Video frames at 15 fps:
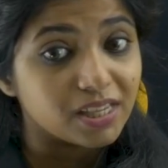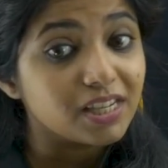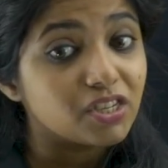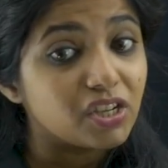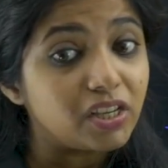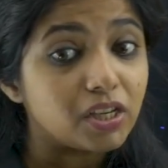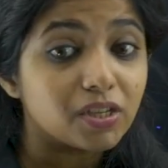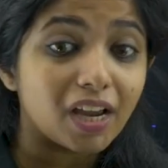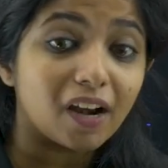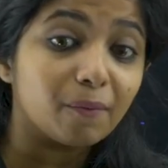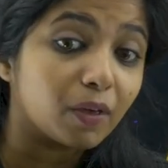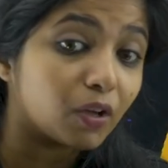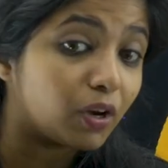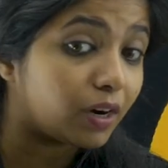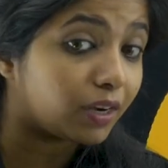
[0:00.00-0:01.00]
these changes
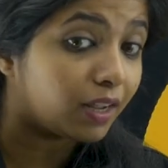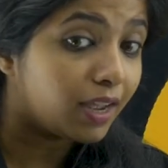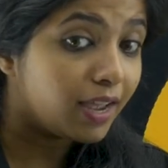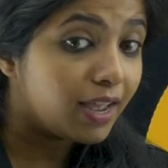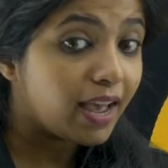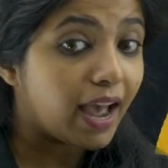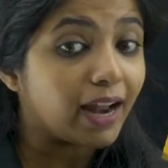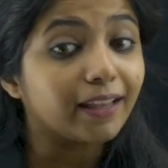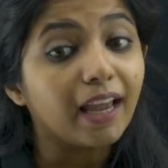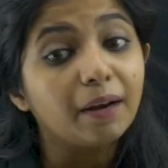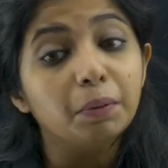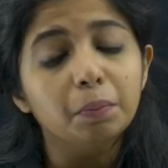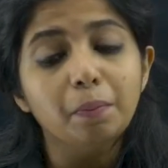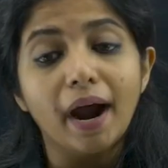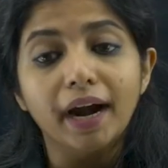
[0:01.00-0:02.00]
can be good and
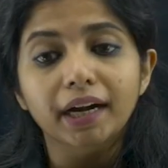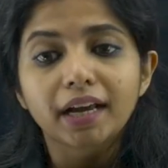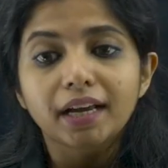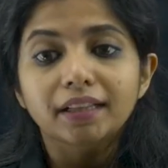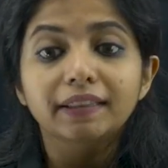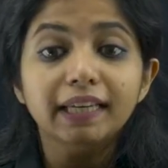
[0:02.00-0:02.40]
can be bad.